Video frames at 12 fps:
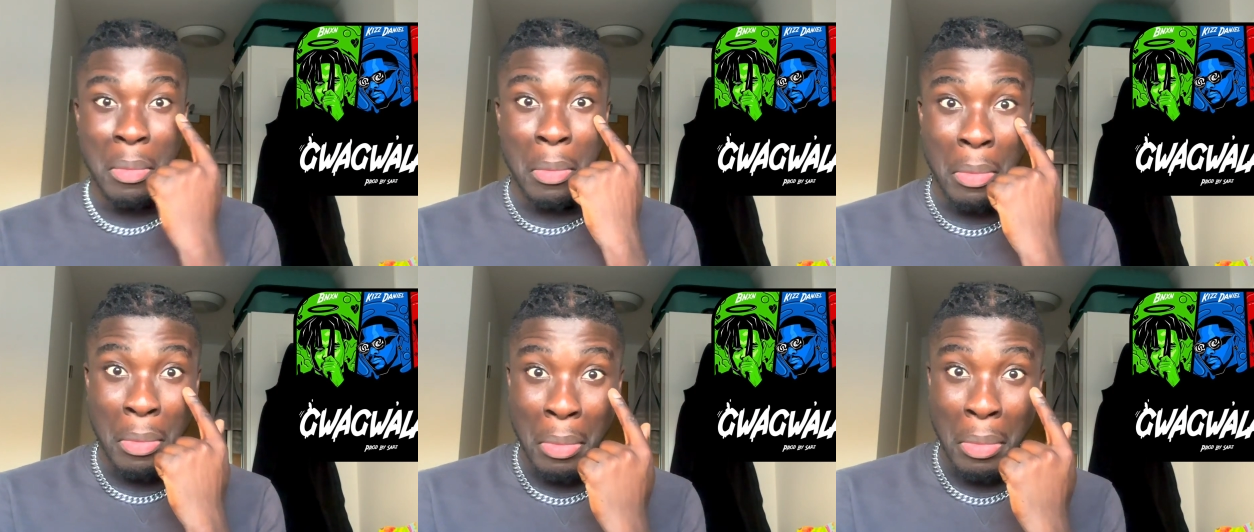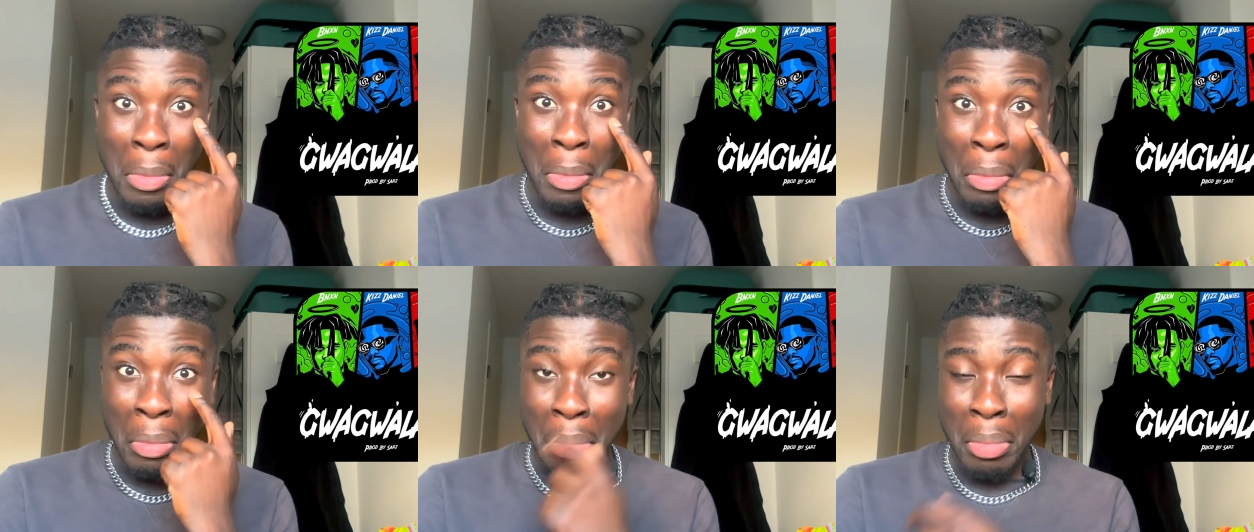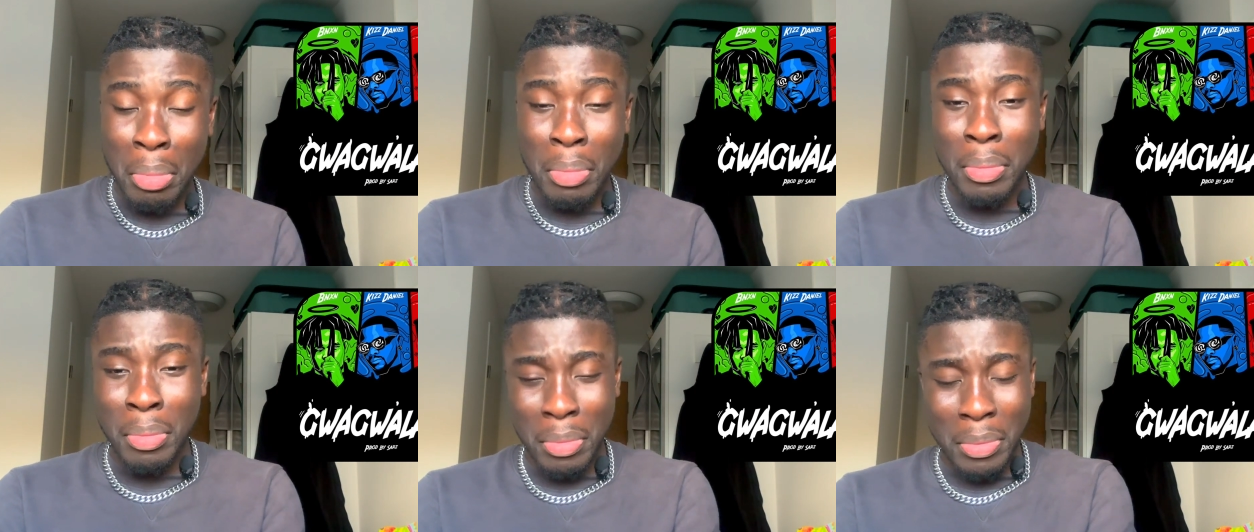Speaker 1: move out. Can't you
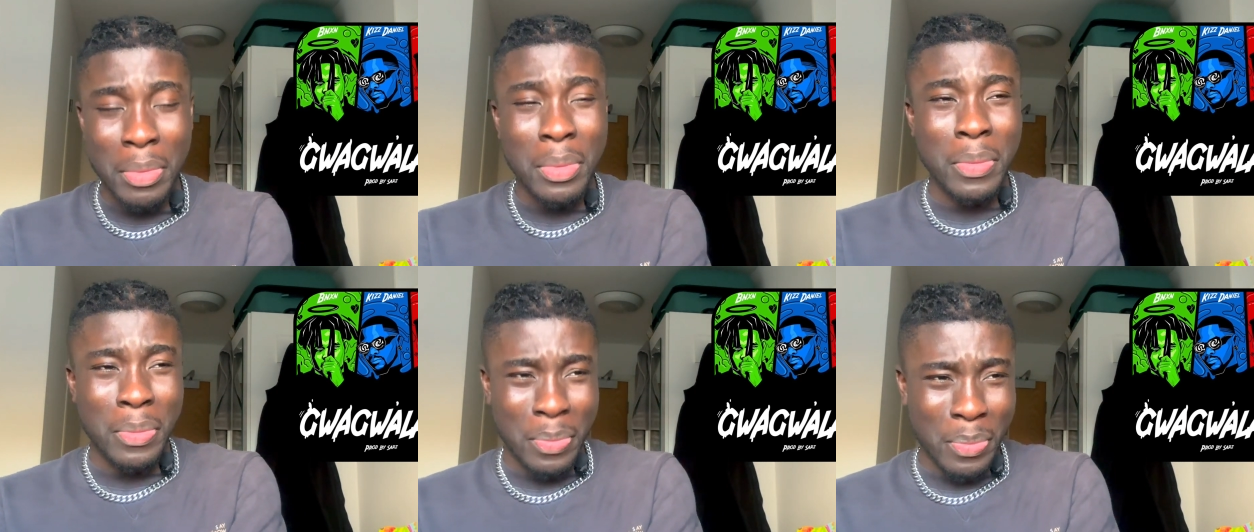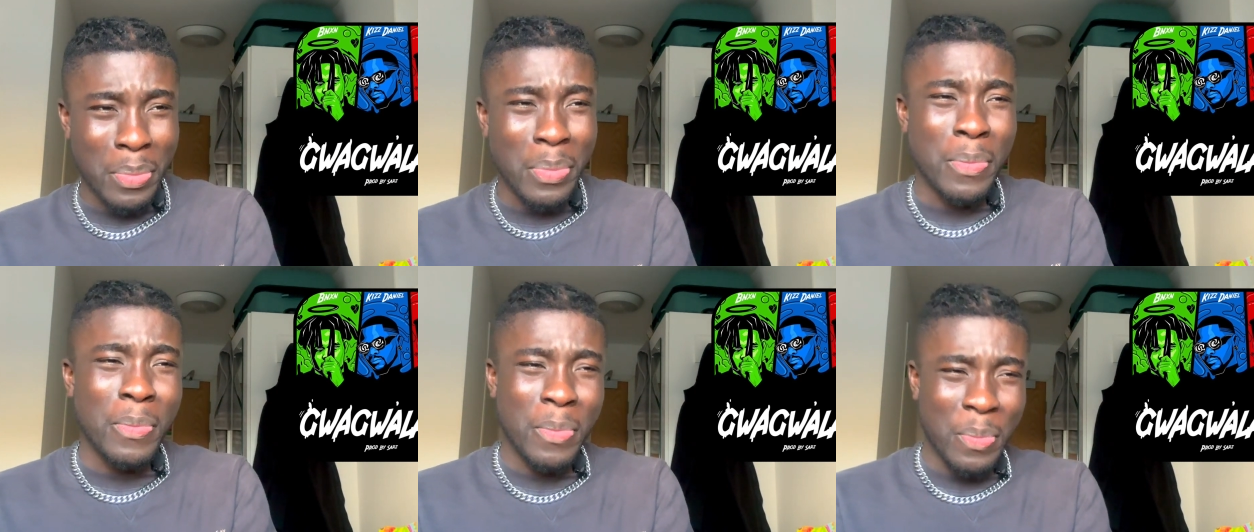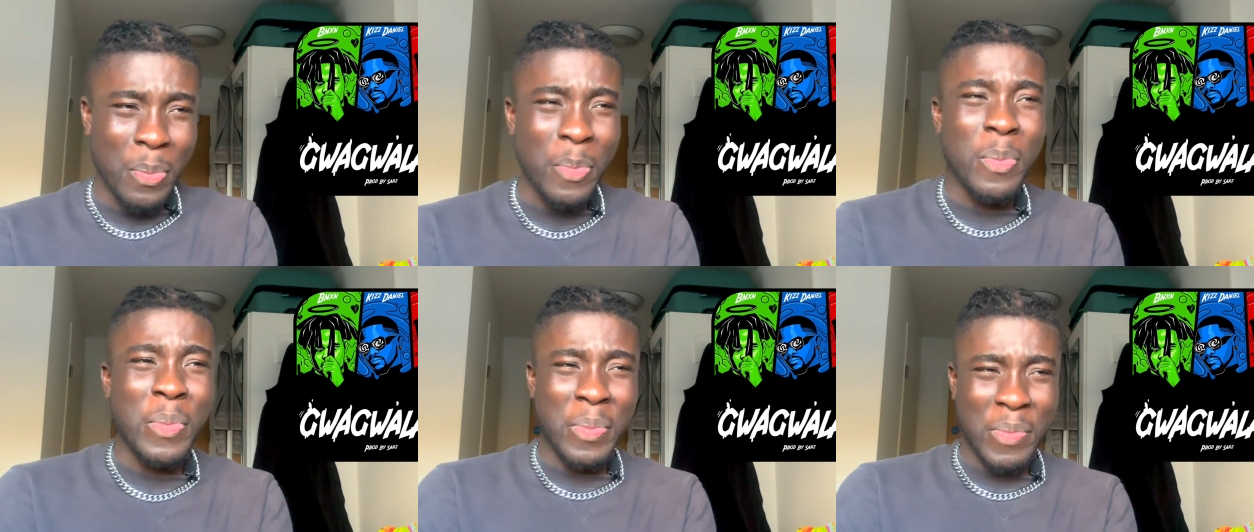see? Look over,
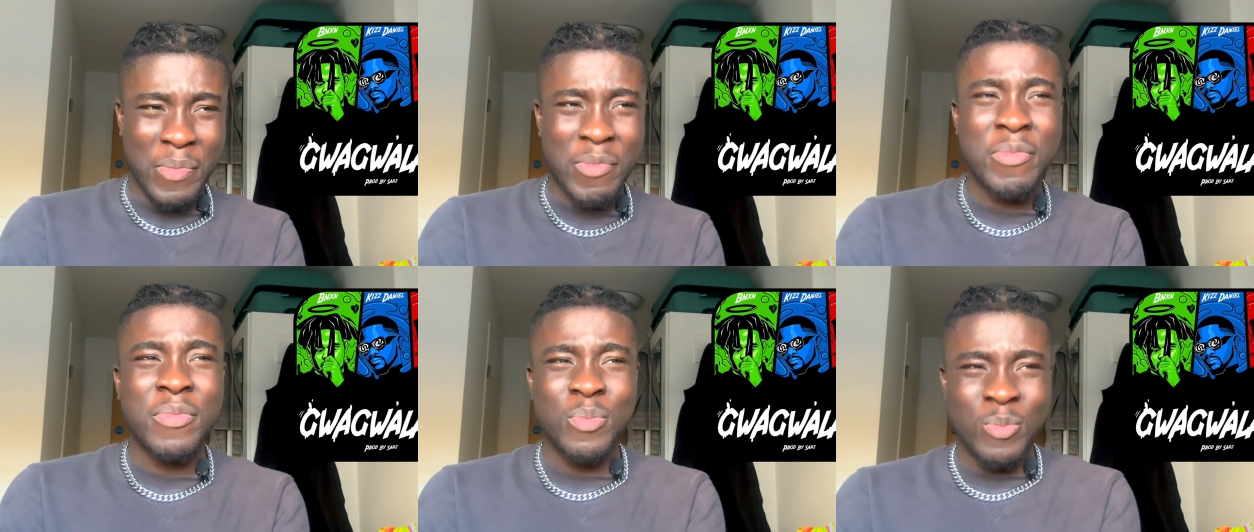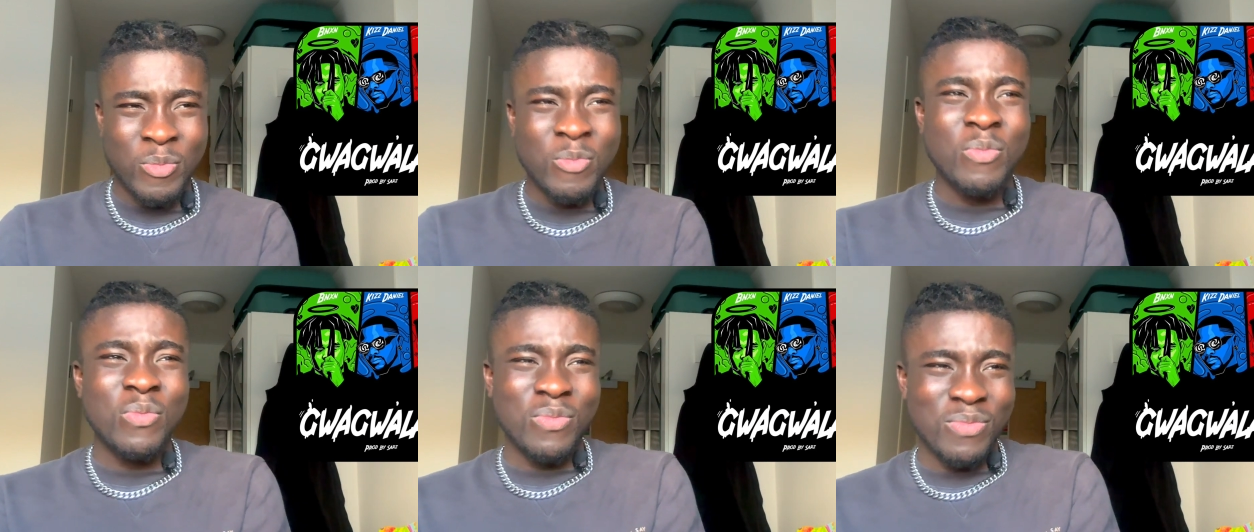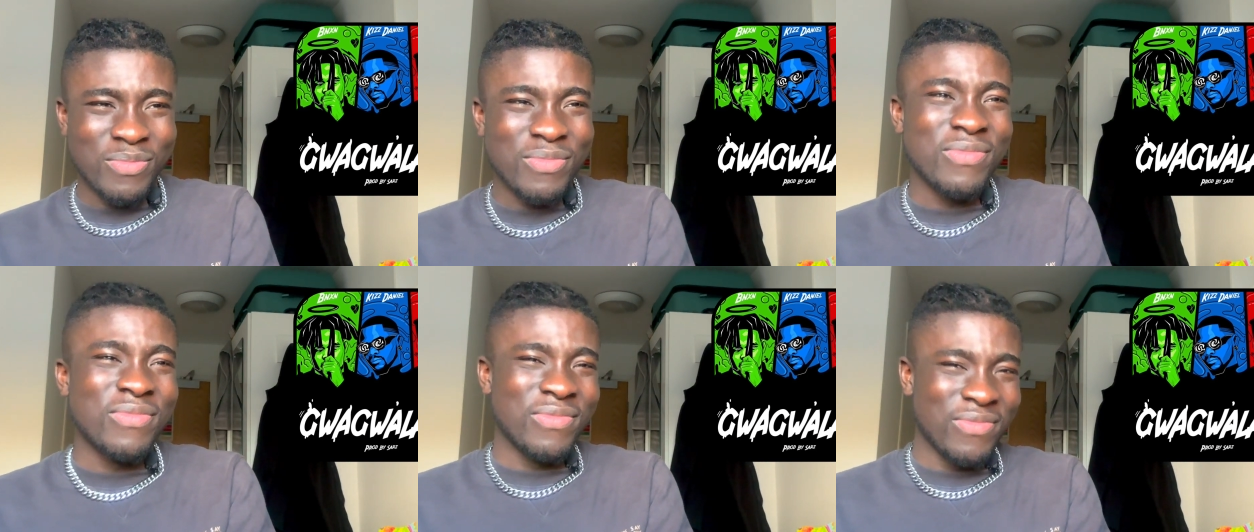with your maribi, I come
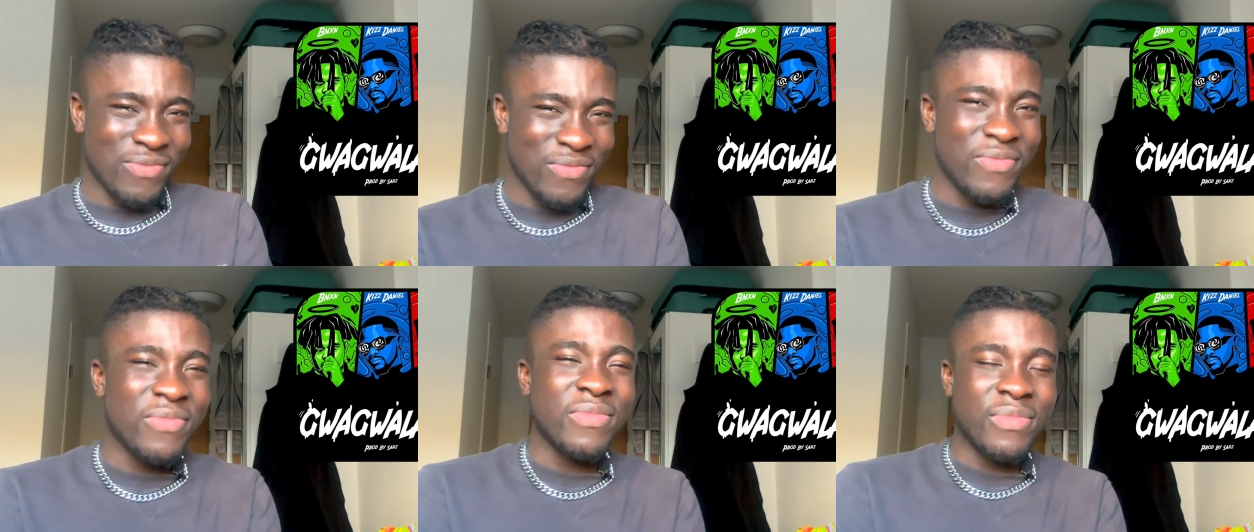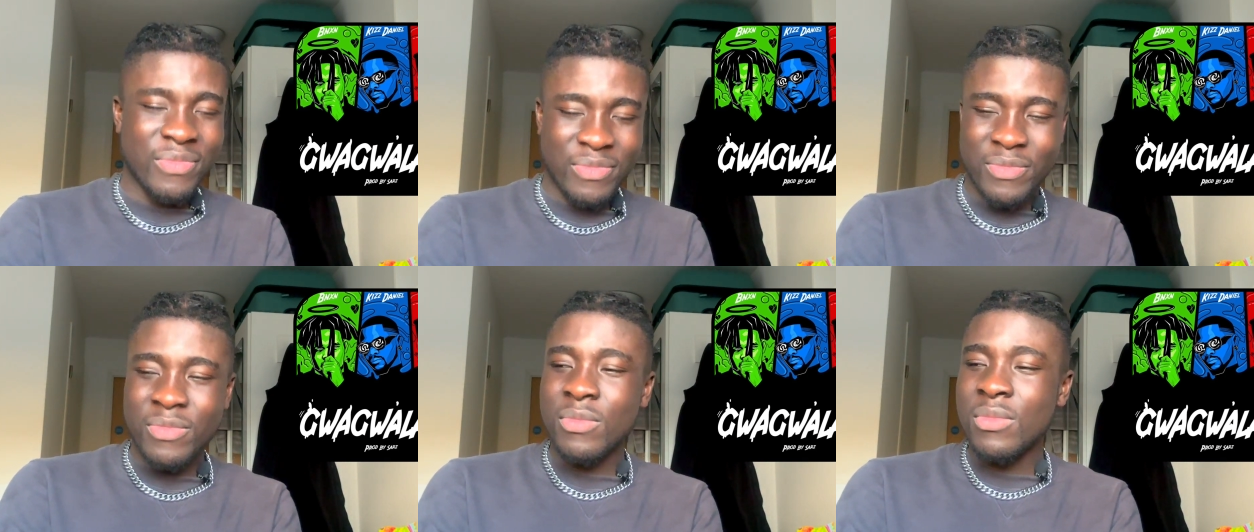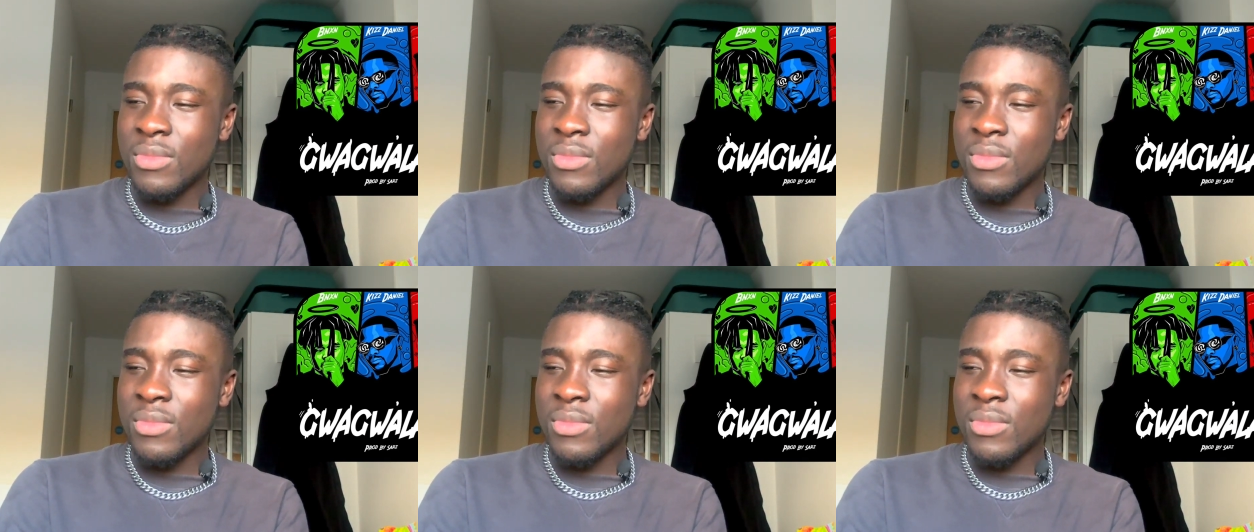and love this